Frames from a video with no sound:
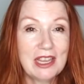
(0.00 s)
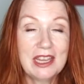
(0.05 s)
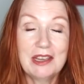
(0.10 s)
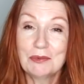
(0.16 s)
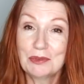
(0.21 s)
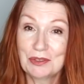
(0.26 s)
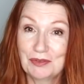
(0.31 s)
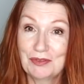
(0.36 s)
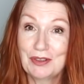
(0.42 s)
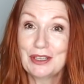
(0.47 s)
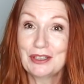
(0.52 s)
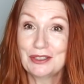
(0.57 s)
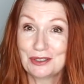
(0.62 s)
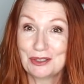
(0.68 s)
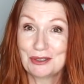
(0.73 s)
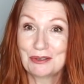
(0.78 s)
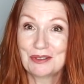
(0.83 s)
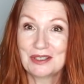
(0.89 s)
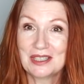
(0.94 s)
it was
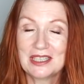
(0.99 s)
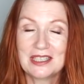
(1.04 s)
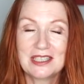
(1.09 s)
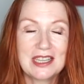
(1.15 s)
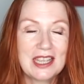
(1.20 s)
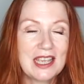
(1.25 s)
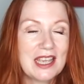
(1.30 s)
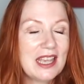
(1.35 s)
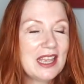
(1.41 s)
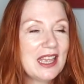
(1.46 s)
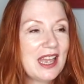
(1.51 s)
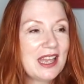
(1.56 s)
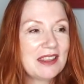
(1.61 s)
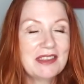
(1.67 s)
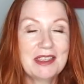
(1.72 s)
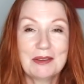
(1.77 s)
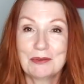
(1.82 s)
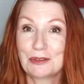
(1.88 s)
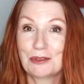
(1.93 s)
virtual this year,
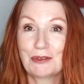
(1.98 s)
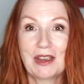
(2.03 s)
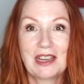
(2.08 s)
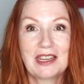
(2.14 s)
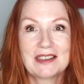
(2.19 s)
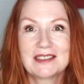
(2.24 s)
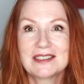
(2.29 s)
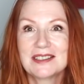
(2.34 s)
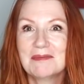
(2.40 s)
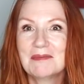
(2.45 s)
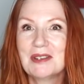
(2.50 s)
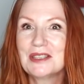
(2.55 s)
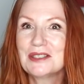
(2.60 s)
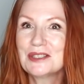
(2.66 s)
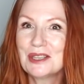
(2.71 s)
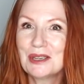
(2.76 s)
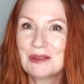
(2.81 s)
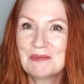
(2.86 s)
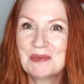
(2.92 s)
and that was great because it
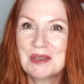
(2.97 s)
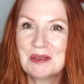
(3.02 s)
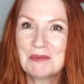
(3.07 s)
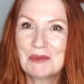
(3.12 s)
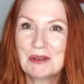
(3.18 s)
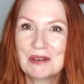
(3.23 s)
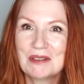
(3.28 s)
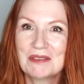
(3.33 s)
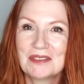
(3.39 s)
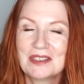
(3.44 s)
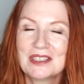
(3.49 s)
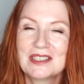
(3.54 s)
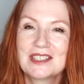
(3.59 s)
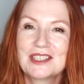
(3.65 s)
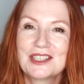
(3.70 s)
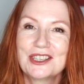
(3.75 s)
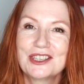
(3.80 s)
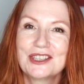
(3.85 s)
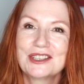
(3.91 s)
meant so many more of
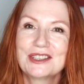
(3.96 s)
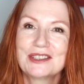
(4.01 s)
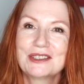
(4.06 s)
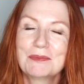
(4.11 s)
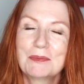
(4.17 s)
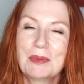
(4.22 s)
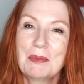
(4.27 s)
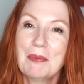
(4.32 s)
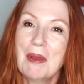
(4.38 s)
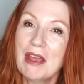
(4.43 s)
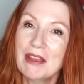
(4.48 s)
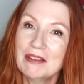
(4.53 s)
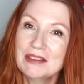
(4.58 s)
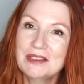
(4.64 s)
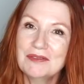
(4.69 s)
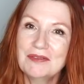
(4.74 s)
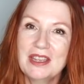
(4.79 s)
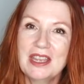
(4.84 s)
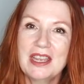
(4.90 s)
us could be
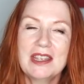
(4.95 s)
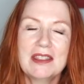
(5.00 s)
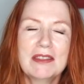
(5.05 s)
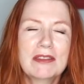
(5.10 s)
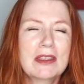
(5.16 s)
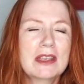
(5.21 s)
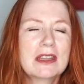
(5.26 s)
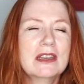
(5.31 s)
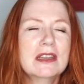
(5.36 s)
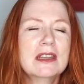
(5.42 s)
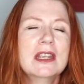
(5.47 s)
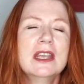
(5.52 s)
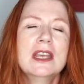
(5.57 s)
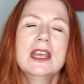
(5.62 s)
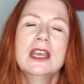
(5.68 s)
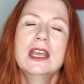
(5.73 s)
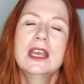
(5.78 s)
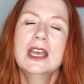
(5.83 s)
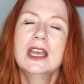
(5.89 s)
part of it than
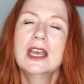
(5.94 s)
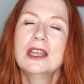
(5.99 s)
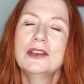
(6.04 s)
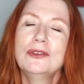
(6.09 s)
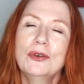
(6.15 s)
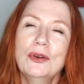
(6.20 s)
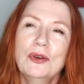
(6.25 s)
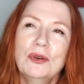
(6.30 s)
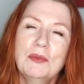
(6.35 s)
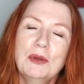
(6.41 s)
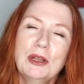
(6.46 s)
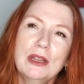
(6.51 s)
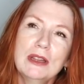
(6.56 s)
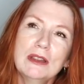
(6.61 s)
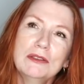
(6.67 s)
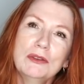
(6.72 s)
normal.